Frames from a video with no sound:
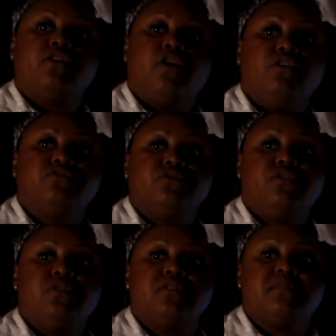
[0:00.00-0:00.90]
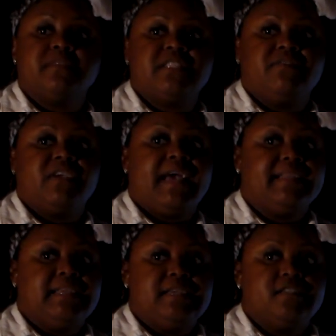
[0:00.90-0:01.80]
the cultural specific
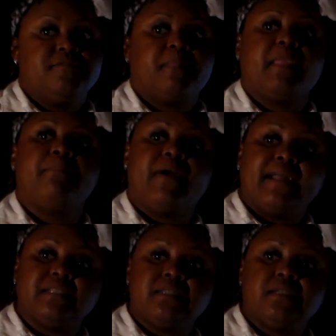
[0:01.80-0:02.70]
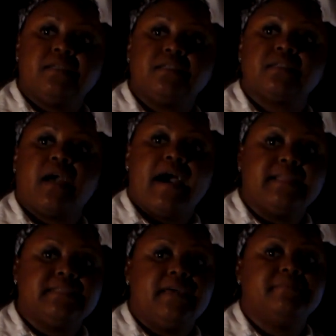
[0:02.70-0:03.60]
ideas, practices,
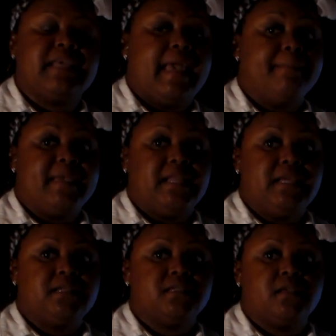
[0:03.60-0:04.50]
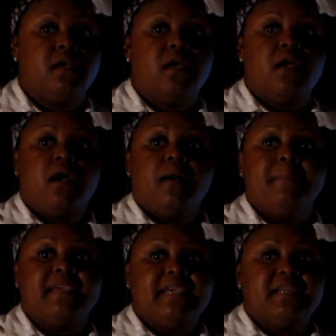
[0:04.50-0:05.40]
concepts, and meanings.
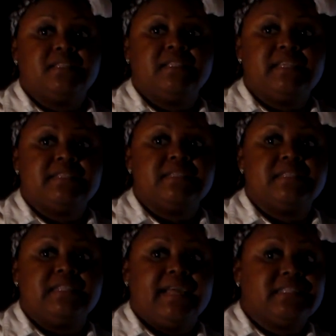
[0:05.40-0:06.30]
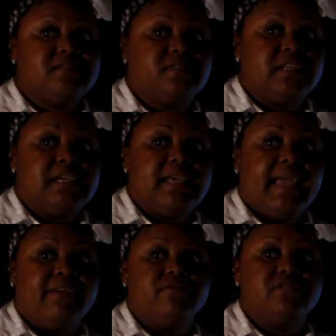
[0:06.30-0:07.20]
Begin to listen selectively
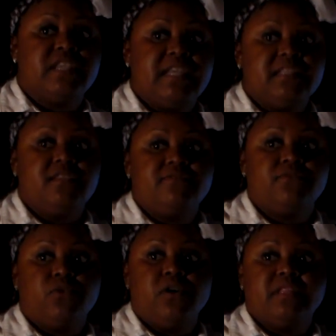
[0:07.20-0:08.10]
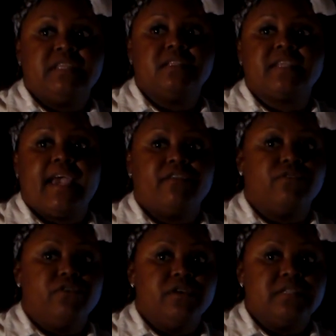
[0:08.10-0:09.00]
and routinely for these
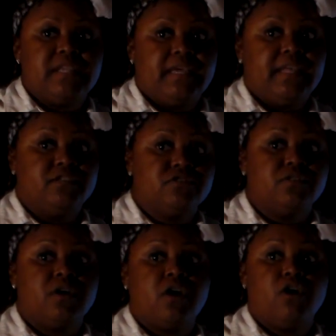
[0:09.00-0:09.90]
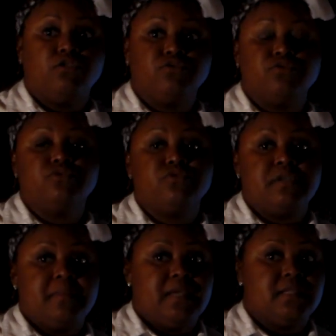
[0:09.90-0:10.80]
categories and intercultural
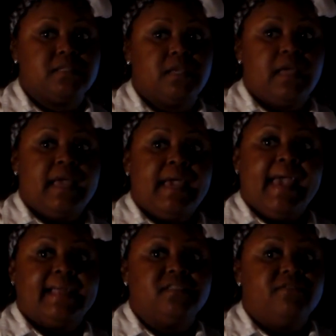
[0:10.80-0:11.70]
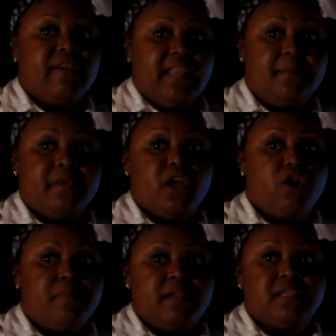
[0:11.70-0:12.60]
treatments, and develop an
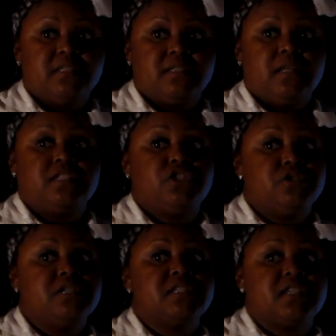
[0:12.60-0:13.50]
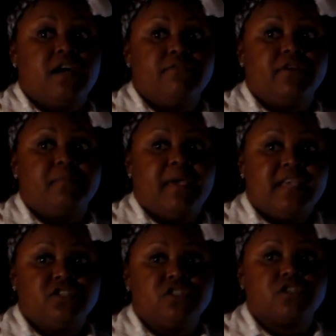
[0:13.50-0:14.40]
openness to discovering
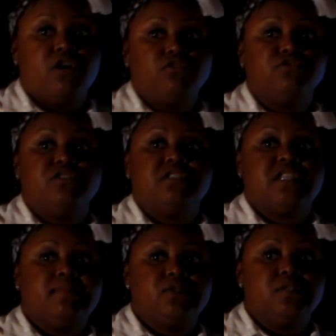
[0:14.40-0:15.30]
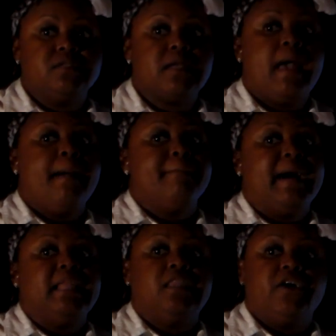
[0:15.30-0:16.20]
patients' cultural assumptions
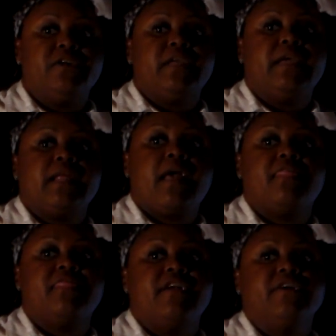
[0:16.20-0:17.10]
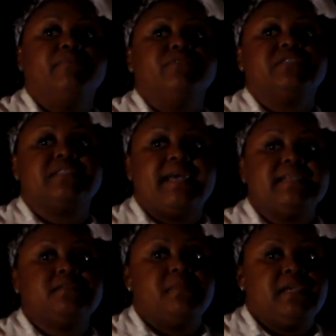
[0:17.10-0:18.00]
by learning their
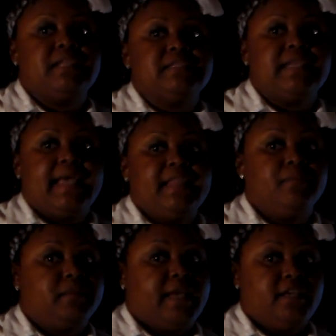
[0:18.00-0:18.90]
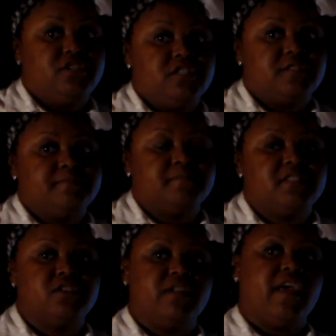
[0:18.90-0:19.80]
precise meanings and implications.
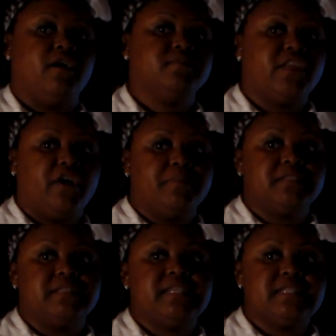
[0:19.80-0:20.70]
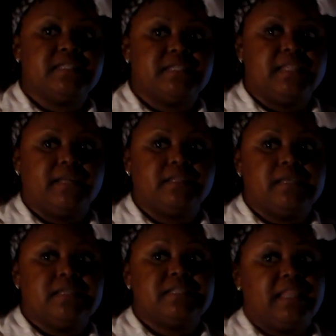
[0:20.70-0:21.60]
So to help therapists listen
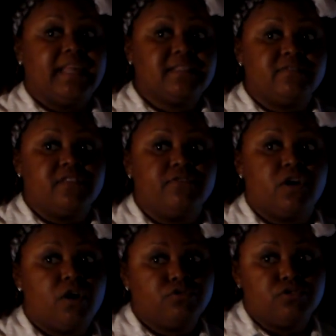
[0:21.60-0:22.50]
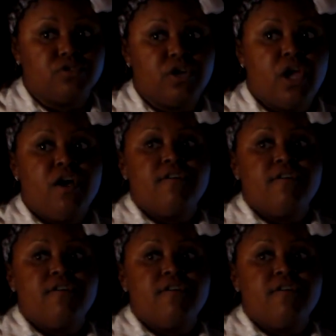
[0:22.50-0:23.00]
selectively for culture,